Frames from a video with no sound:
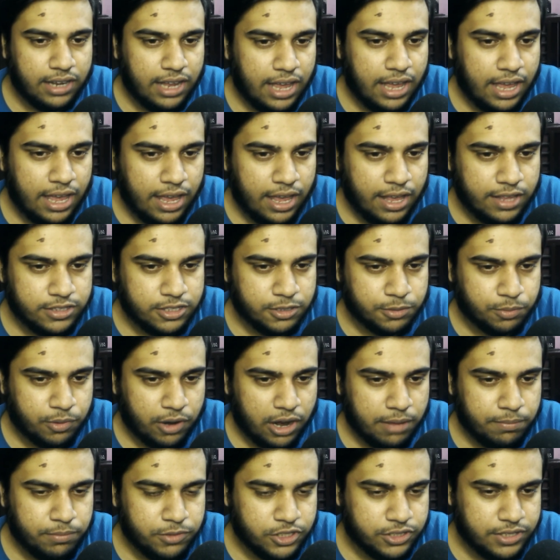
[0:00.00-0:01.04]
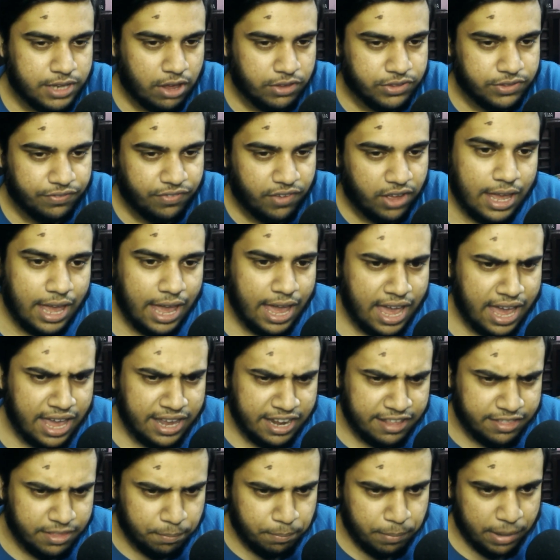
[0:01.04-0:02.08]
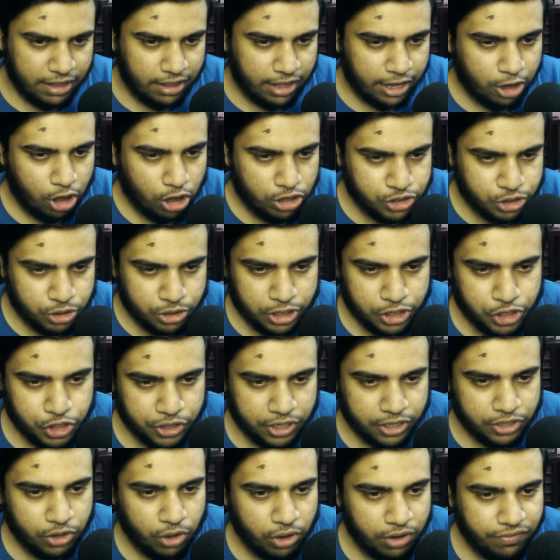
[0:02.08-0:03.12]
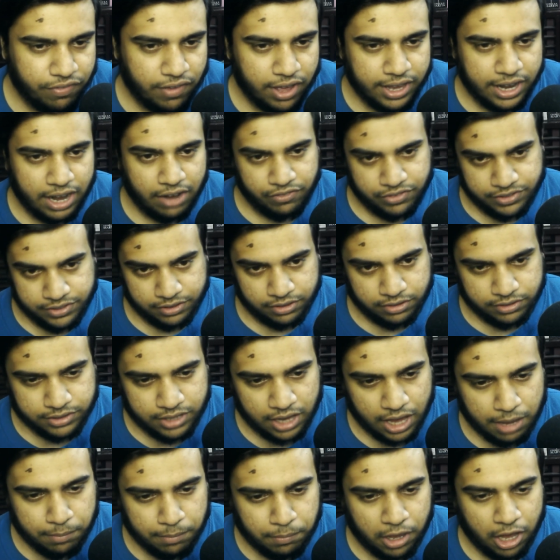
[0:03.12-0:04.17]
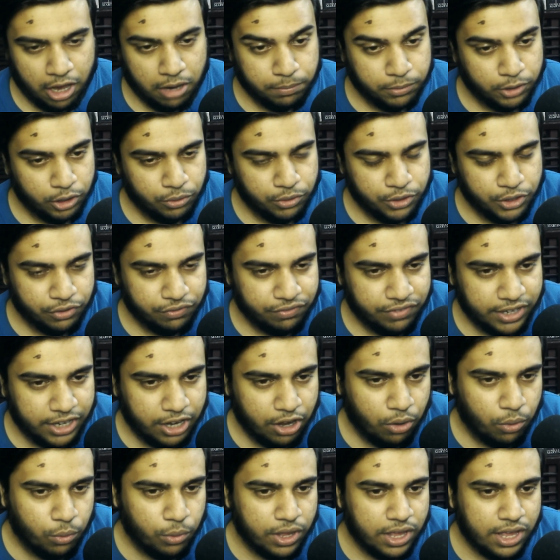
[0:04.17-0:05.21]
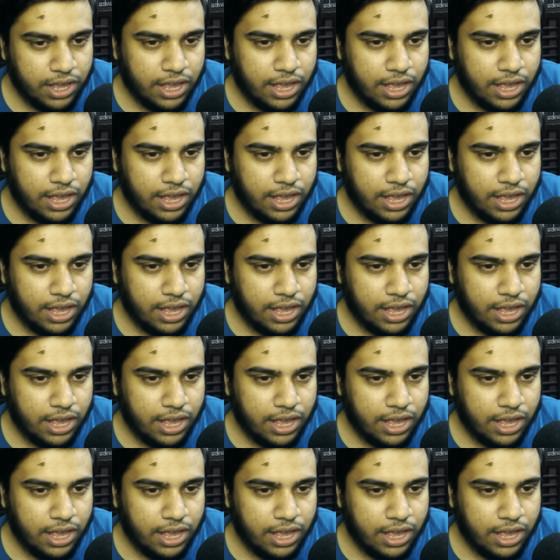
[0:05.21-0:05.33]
and subscribe to Tausify and hit the bell icon so that you get notified every single time I upload a new video.